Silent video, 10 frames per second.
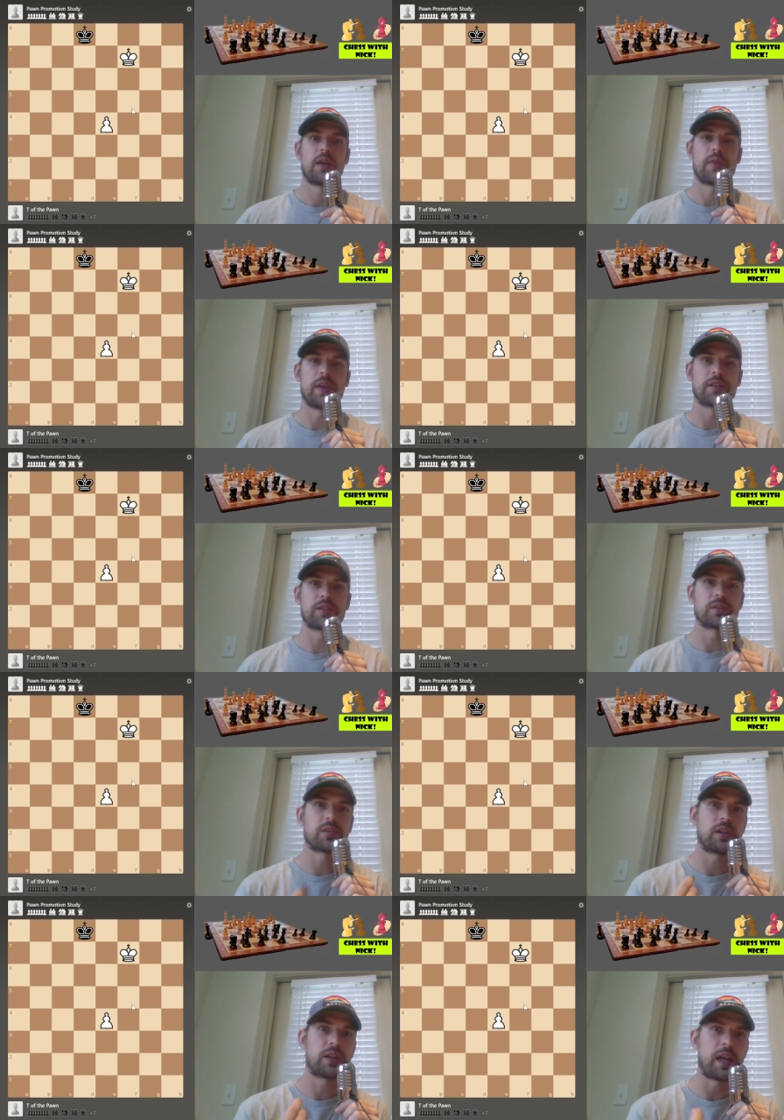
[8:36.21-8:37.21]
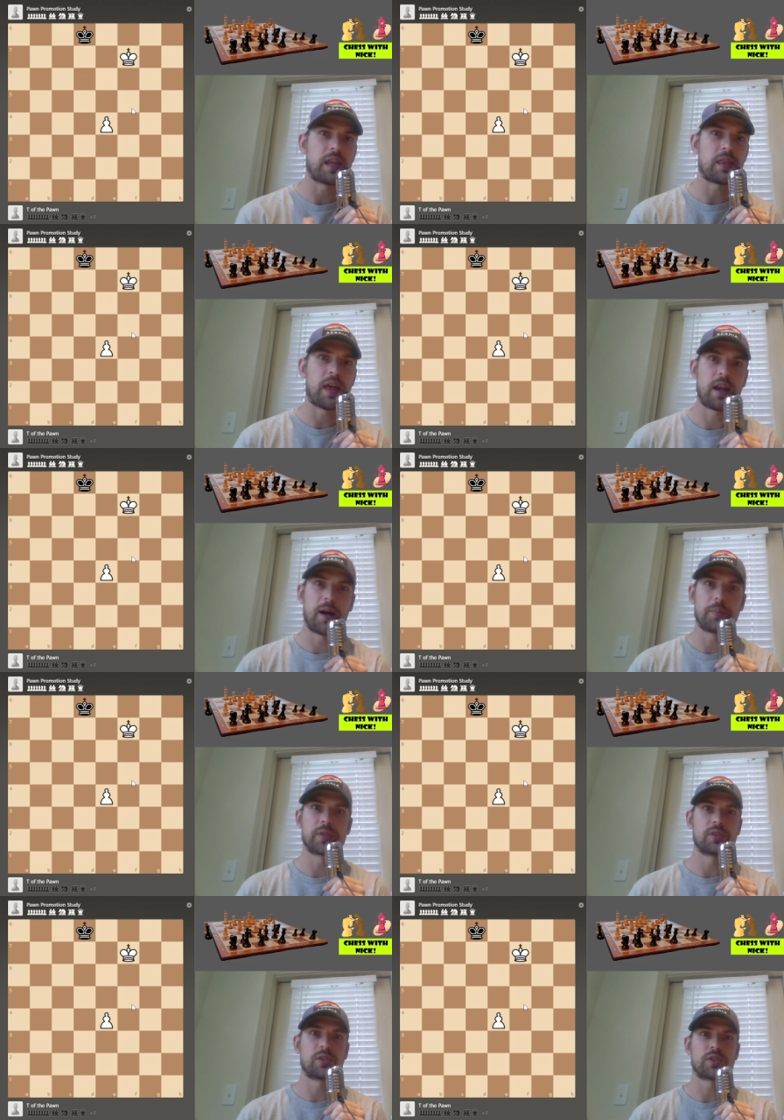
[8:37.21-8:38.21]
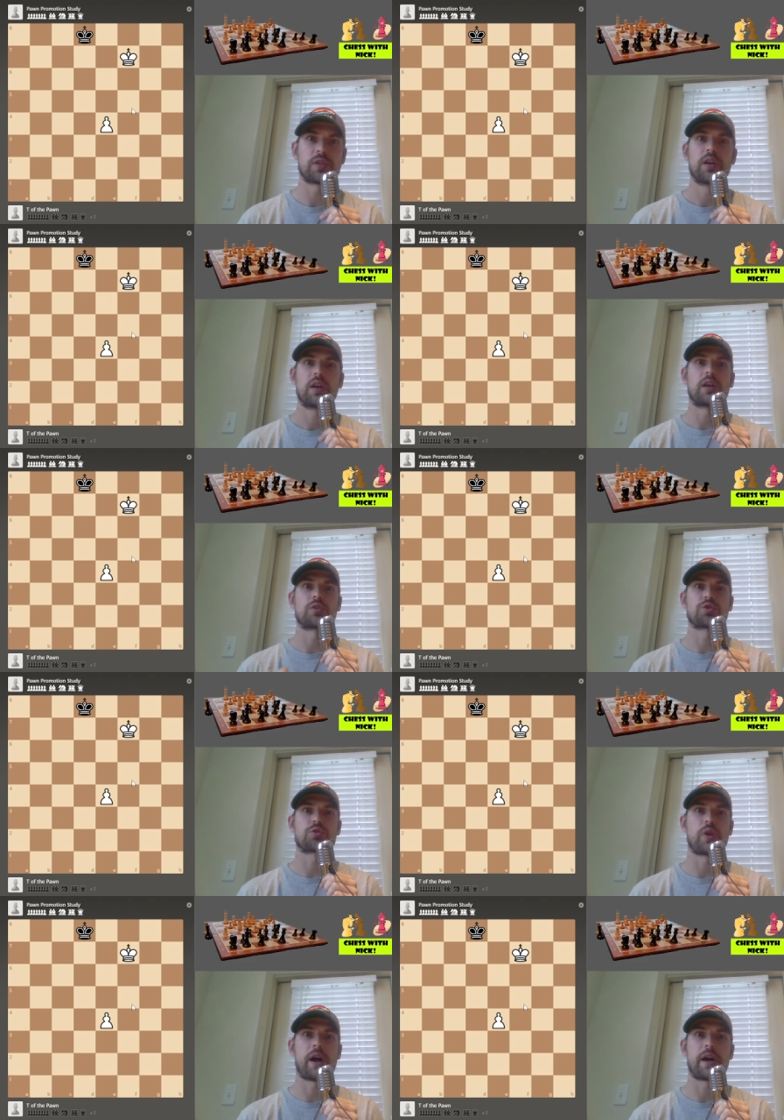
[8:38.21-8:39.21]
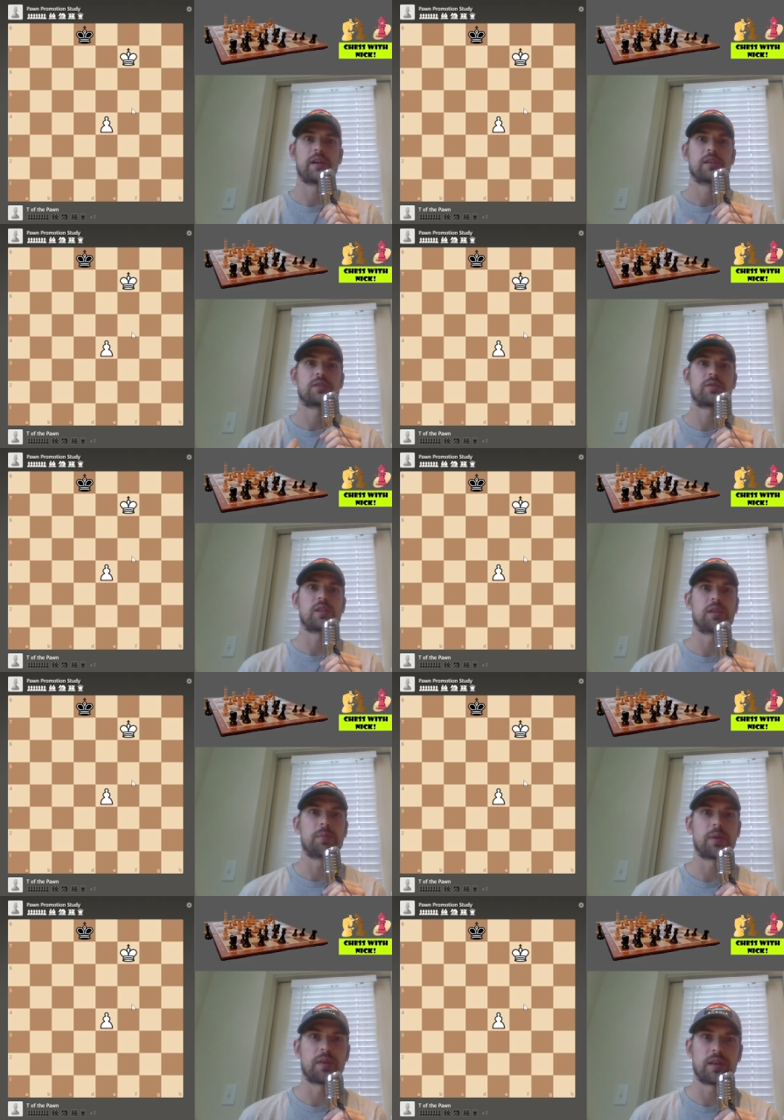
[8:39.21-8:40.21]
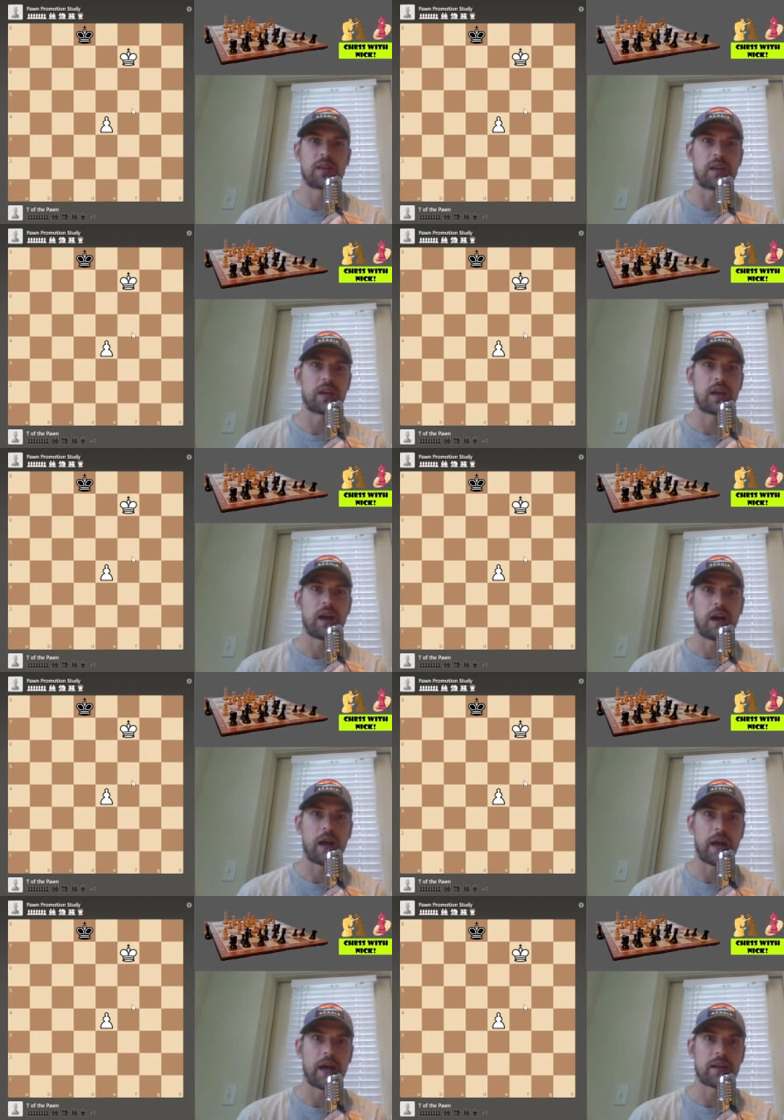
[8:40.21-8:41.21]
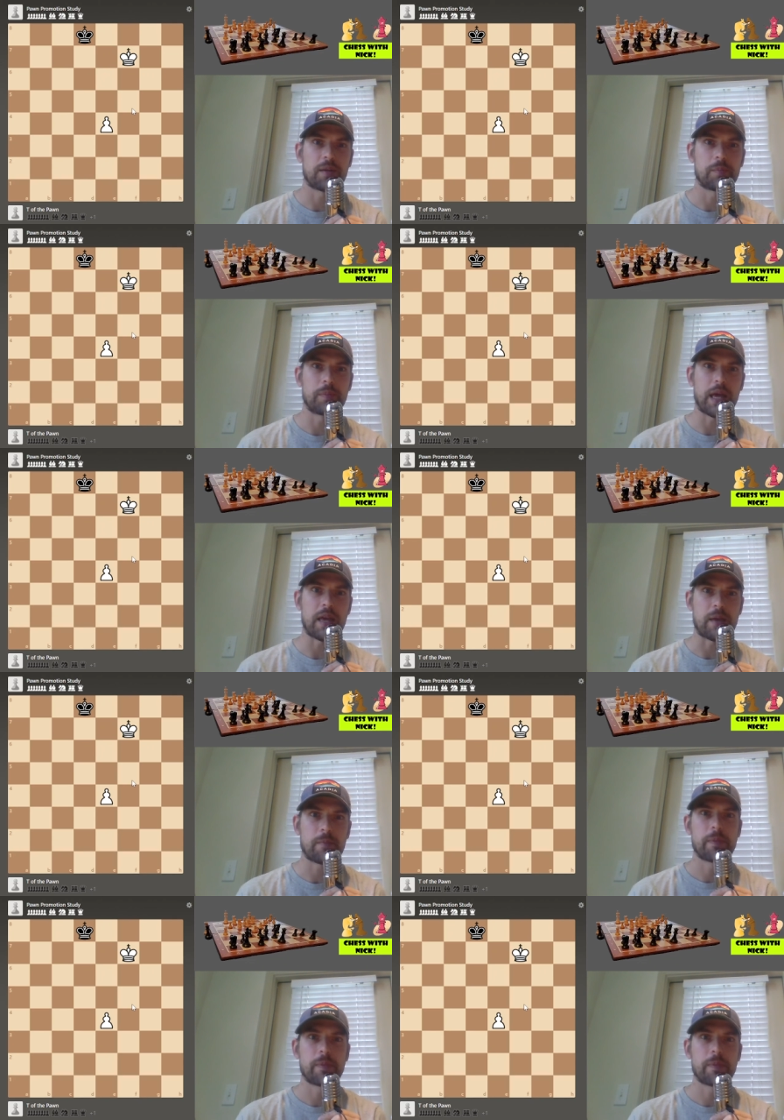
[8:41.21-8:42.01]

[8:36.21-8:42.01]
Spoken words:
then gain that opposition and try to keep the king at bay.